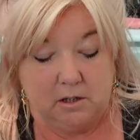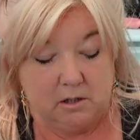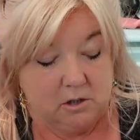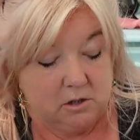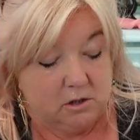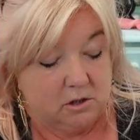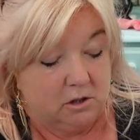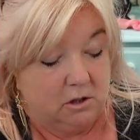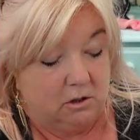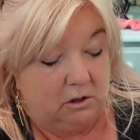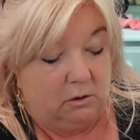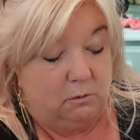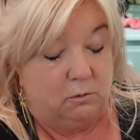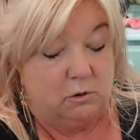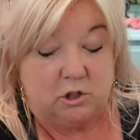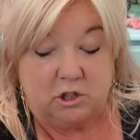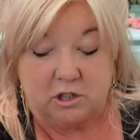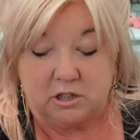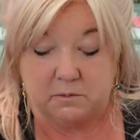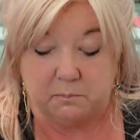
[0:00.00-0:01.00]
So you would
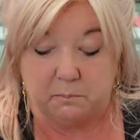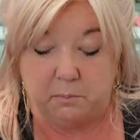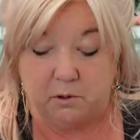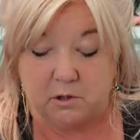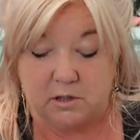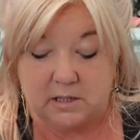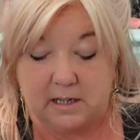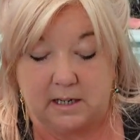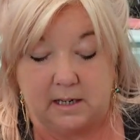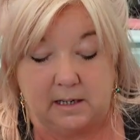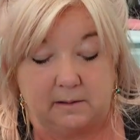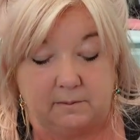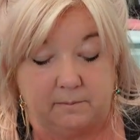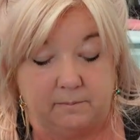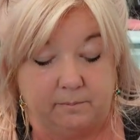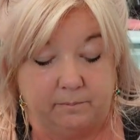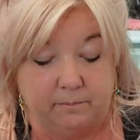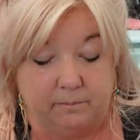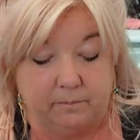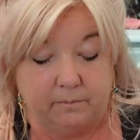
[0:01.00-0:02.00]
just put in
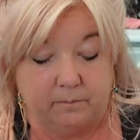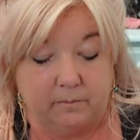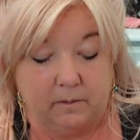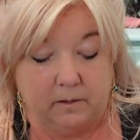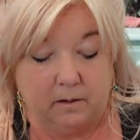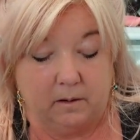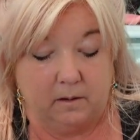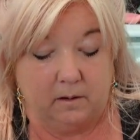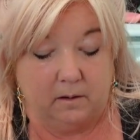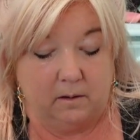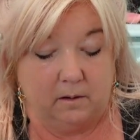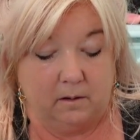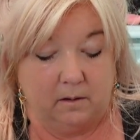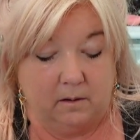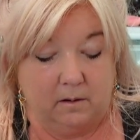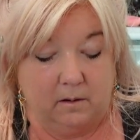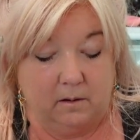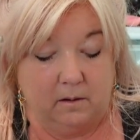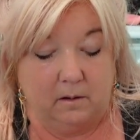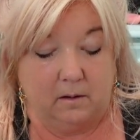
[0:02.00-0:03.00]

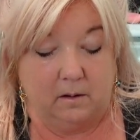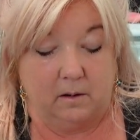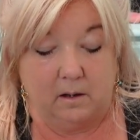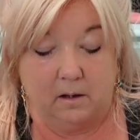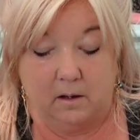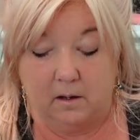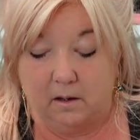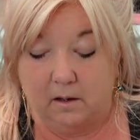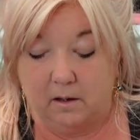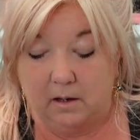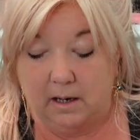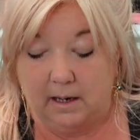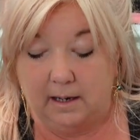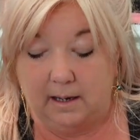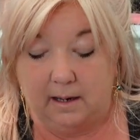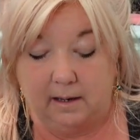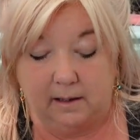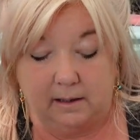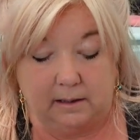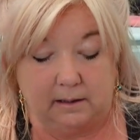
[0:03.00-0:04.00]
a
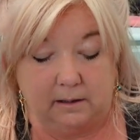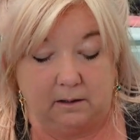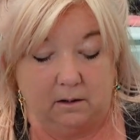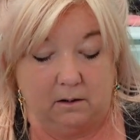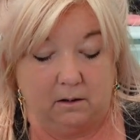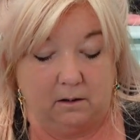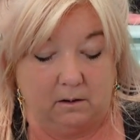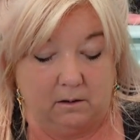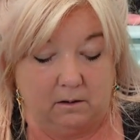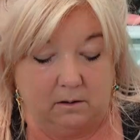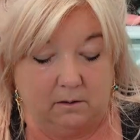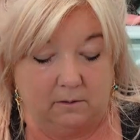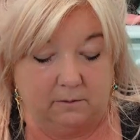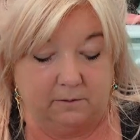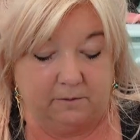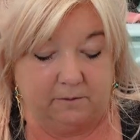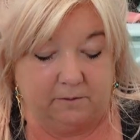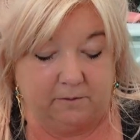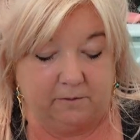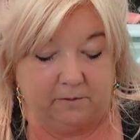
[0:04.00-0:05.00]
line
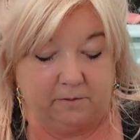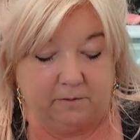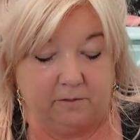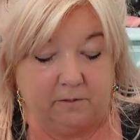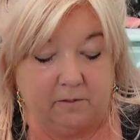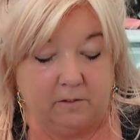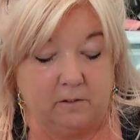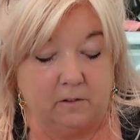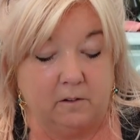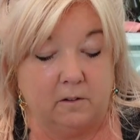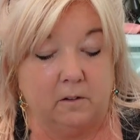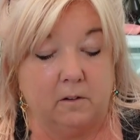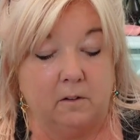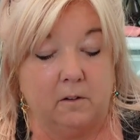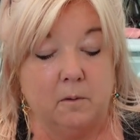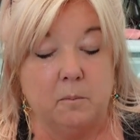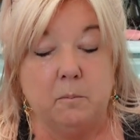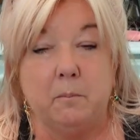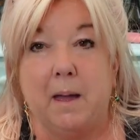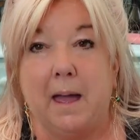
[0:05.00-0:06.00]
of
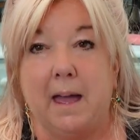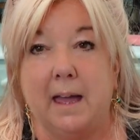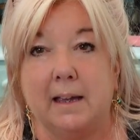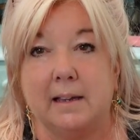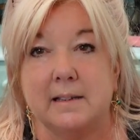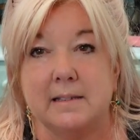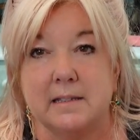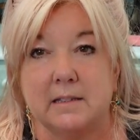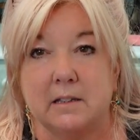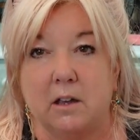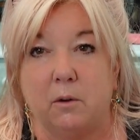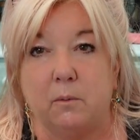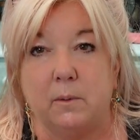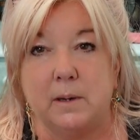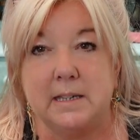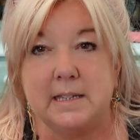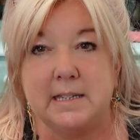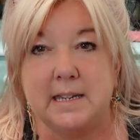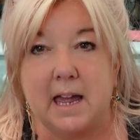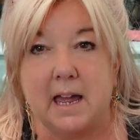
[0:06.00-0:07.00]
pegs
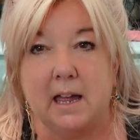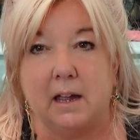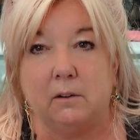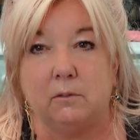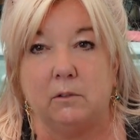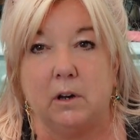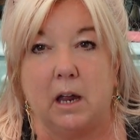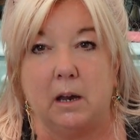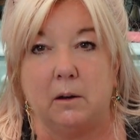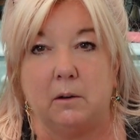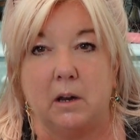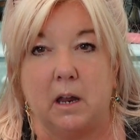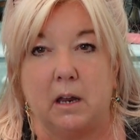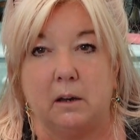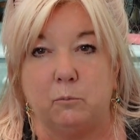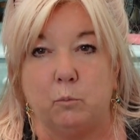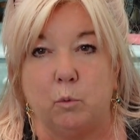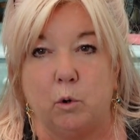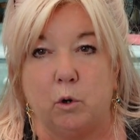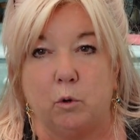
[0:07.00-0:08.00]
going down
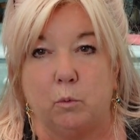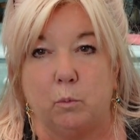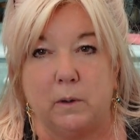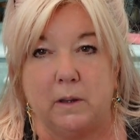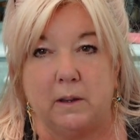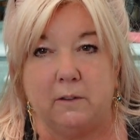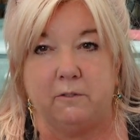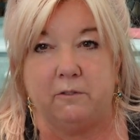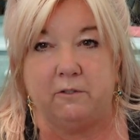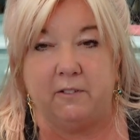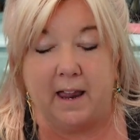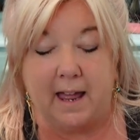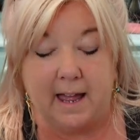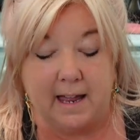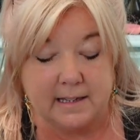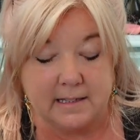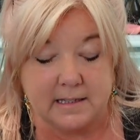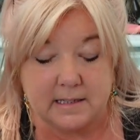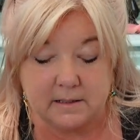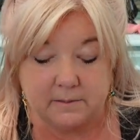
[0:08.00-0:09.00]
and work with it
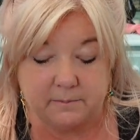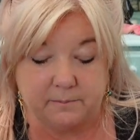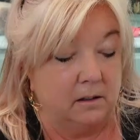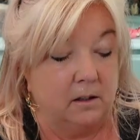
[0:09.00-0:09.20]
flat.